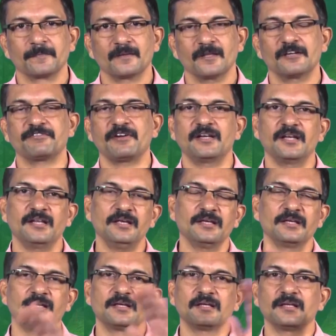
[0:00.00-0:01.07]
and finally
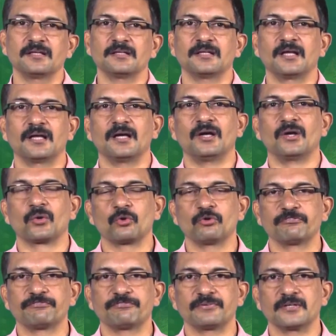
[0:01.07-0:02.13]
the roof